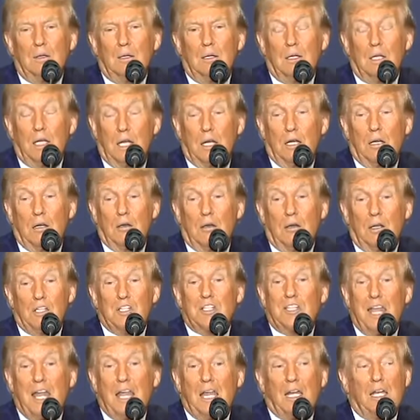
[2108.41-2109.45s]
You know, it's
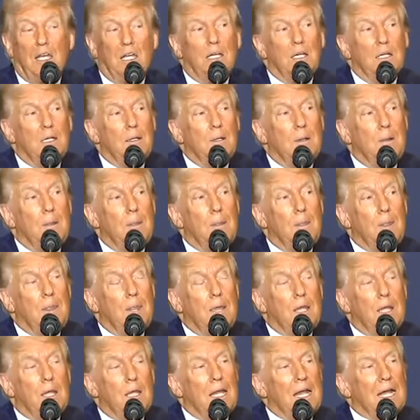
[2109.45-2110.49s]
dead.
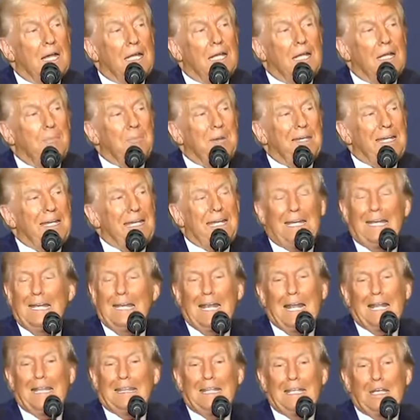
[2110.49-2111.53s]
You're not going to be needing
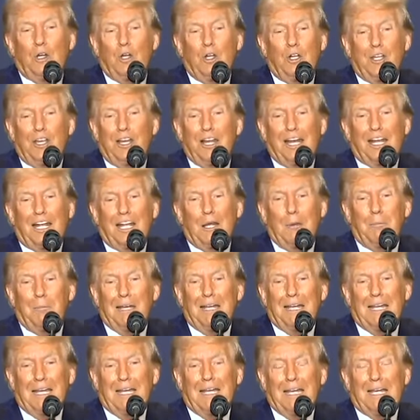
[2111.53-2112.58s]
ethanol. You're not going to be
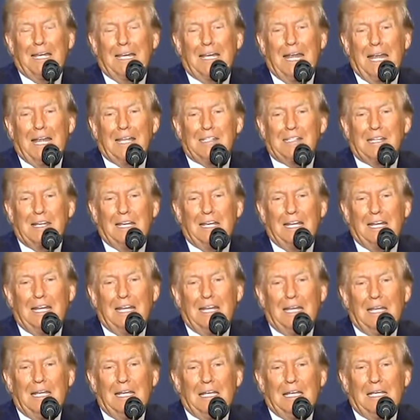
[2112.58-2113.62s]
needing
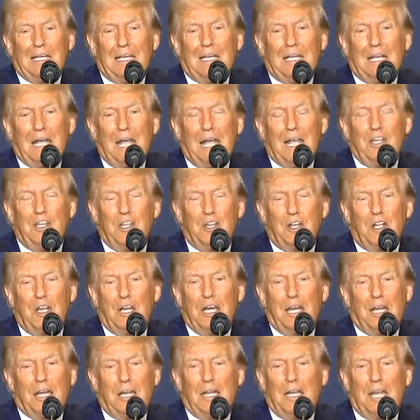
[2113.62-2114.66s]
gasoline. And you're going
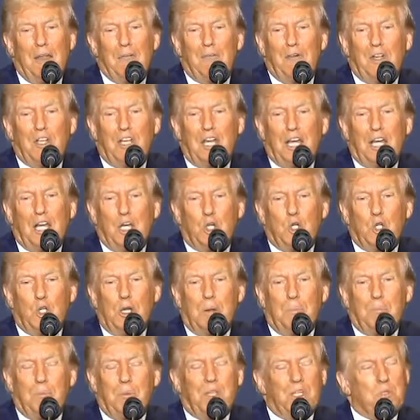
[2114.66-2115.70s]
to never take a
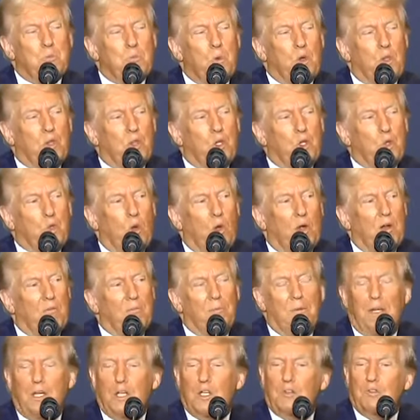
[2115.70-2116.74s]
trip that's more than 12
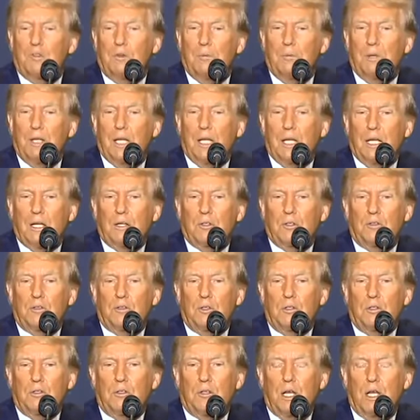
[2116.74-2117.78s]
minutes from your house.
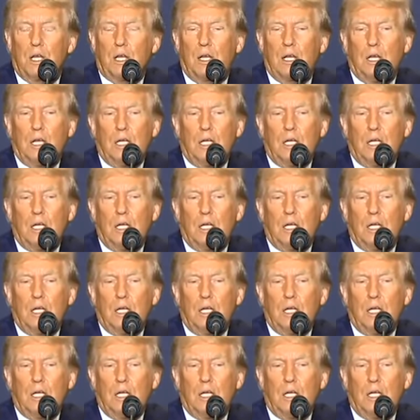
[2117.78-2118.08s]
It's not going to.